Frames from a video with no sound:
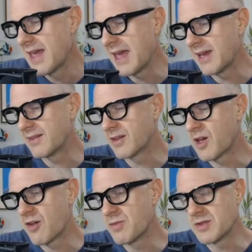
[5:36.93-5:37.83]
And the
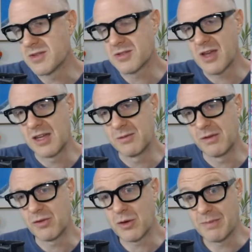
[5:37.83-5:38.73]
government's just kind of
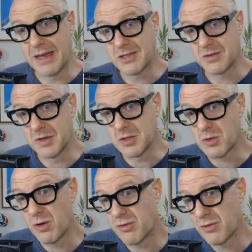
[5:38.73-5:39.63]
been very passive and has
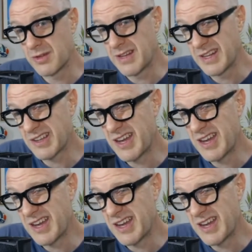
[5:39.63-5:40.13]
gone through and done it,